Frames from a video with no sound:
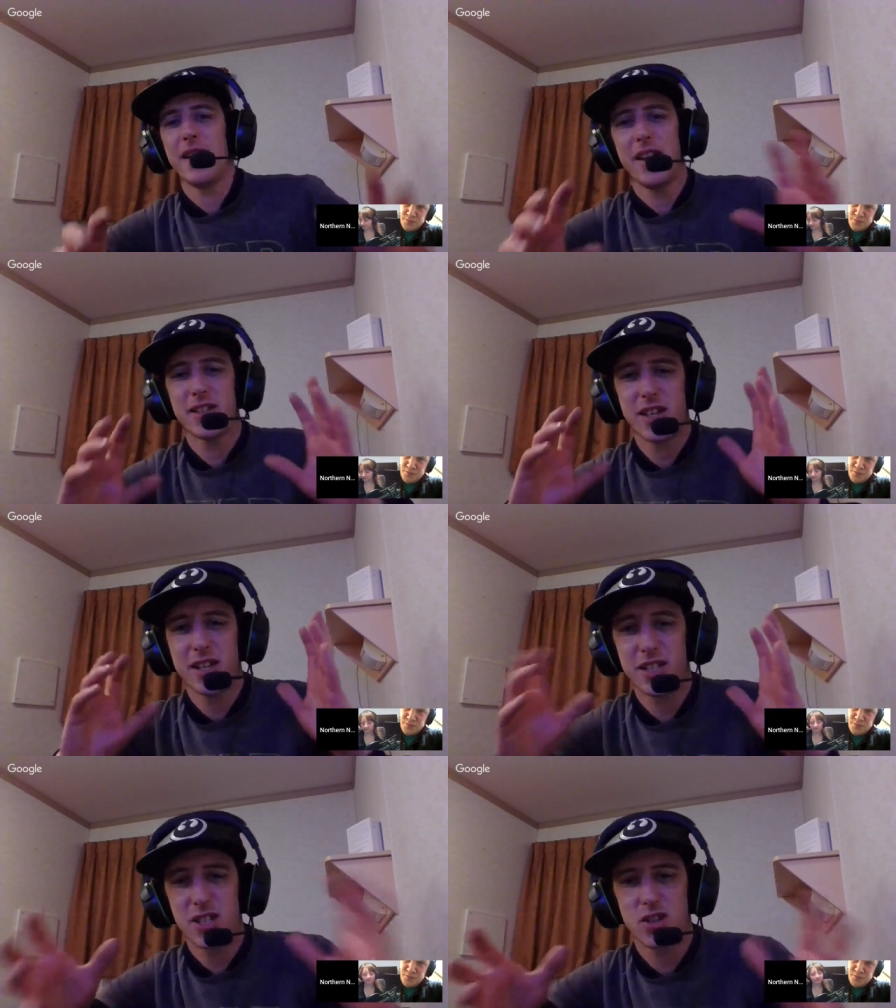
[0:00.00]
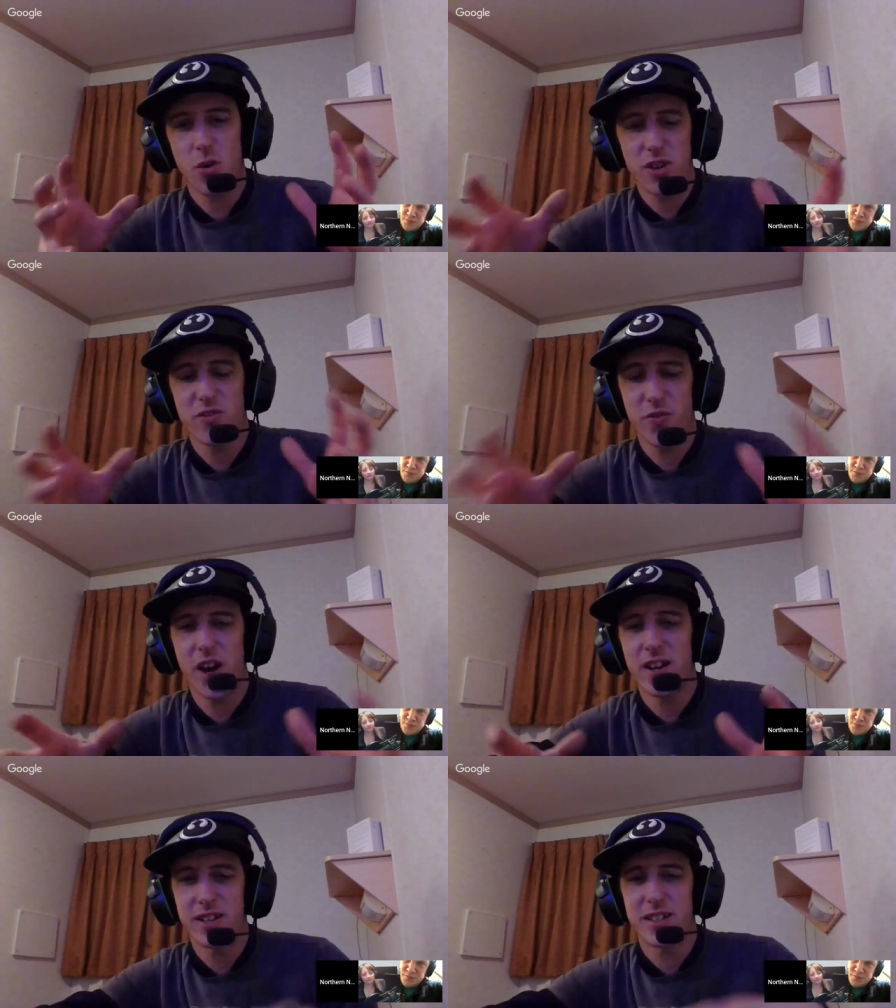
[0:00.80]
it's just always
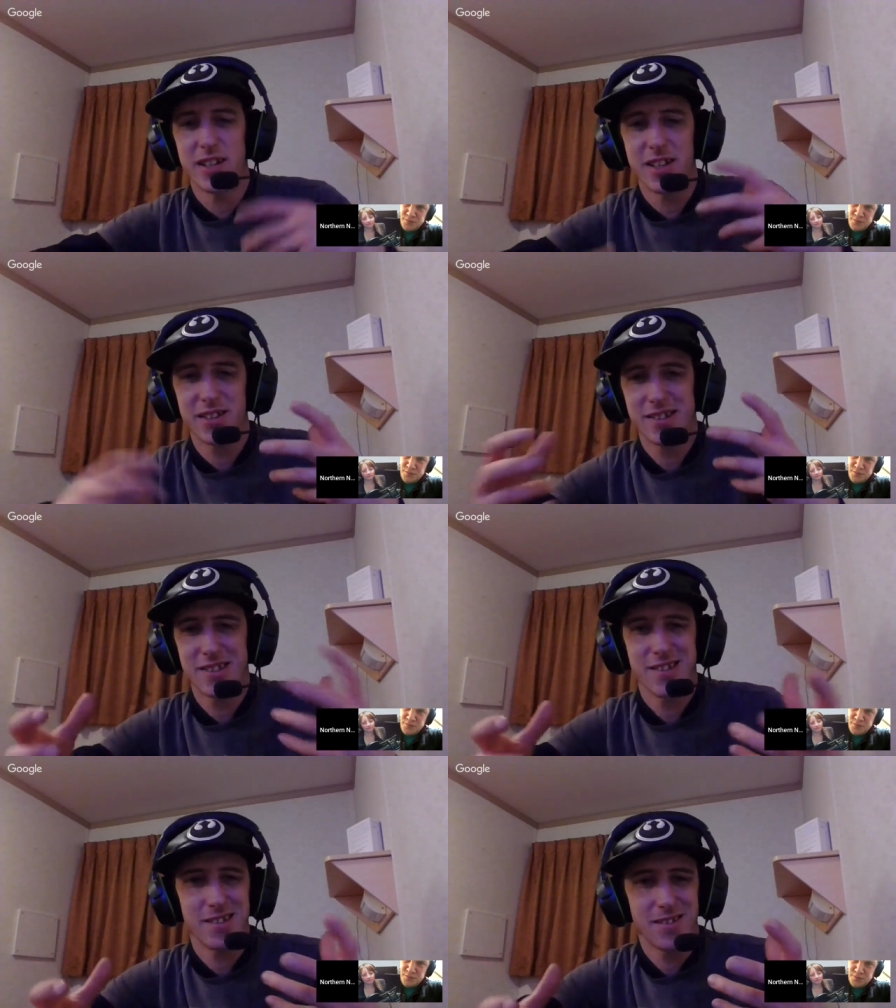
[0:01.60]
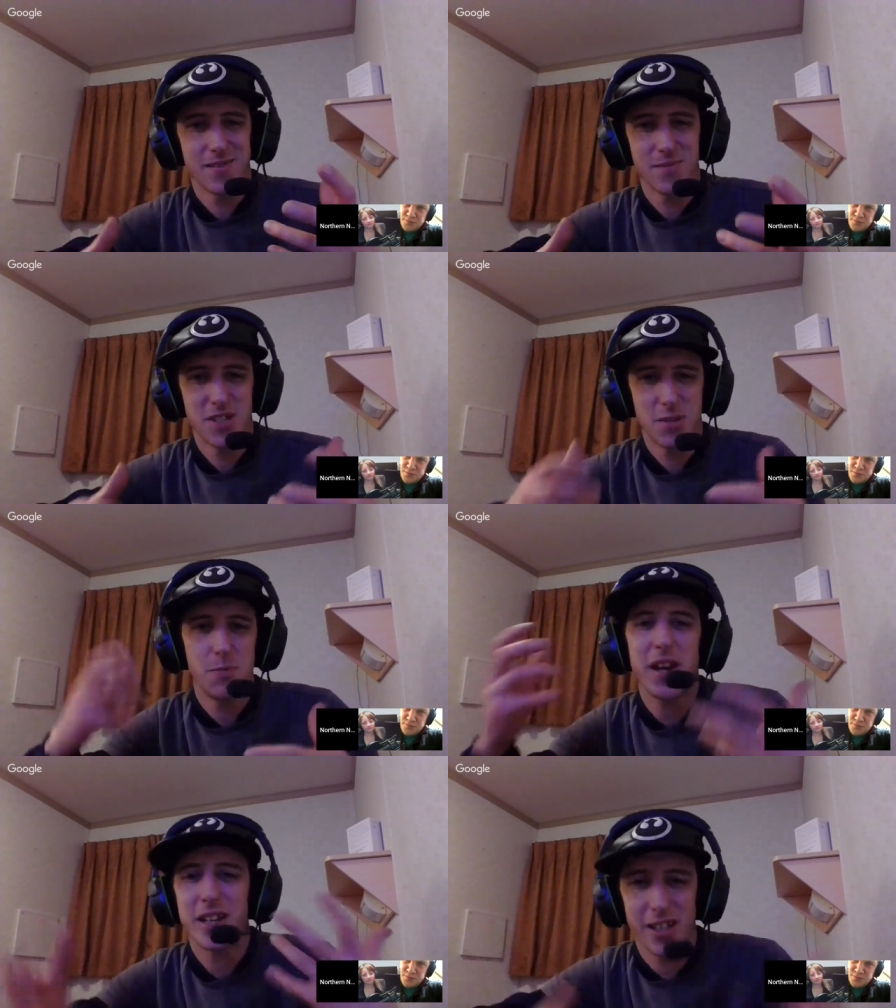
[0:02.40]
fun to
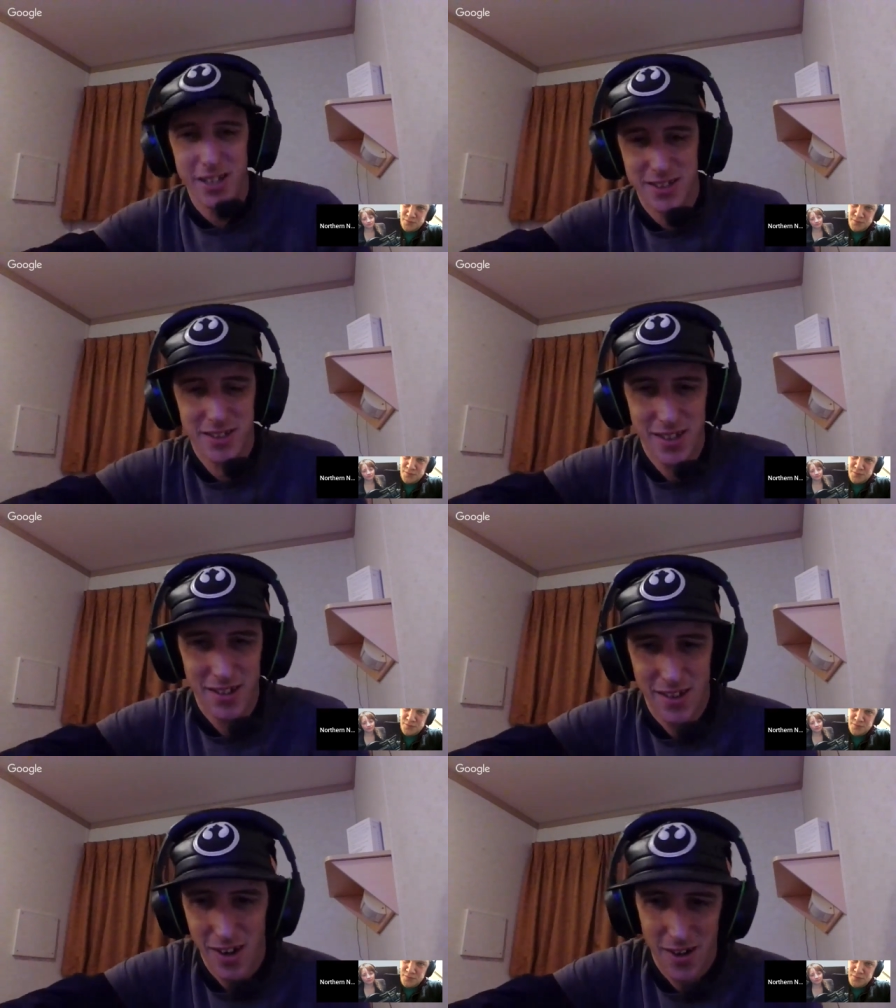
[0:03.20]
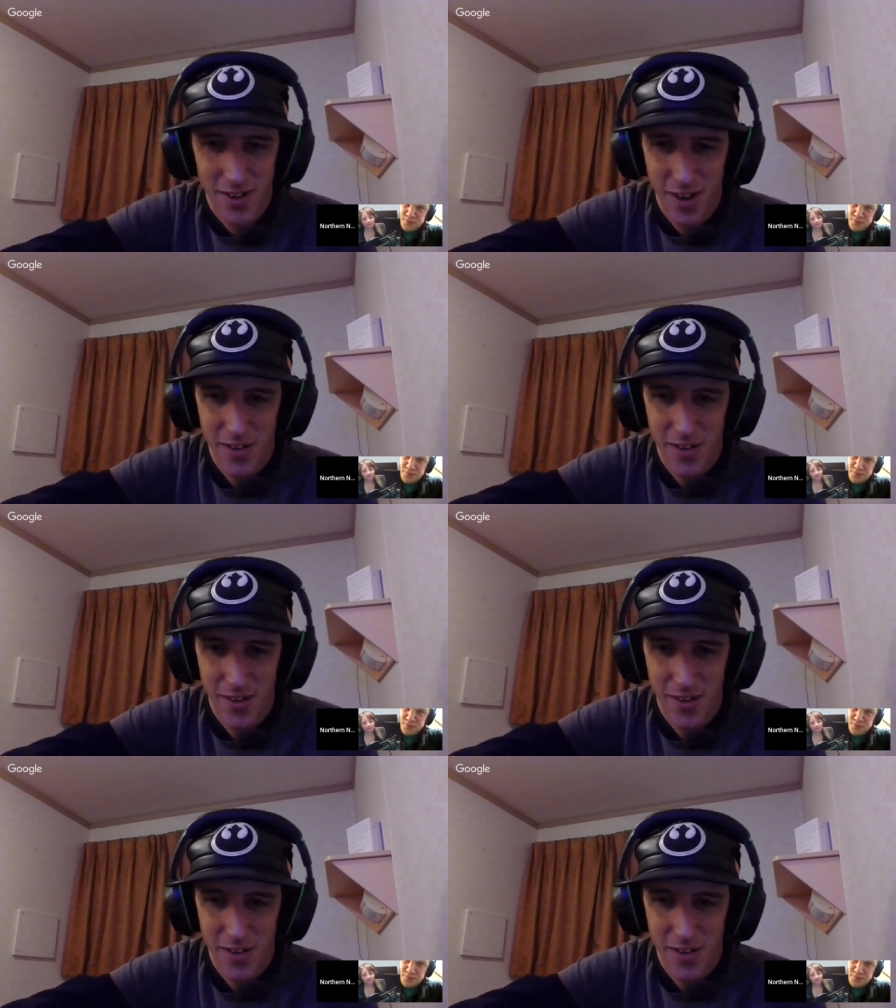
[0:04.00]
speculate on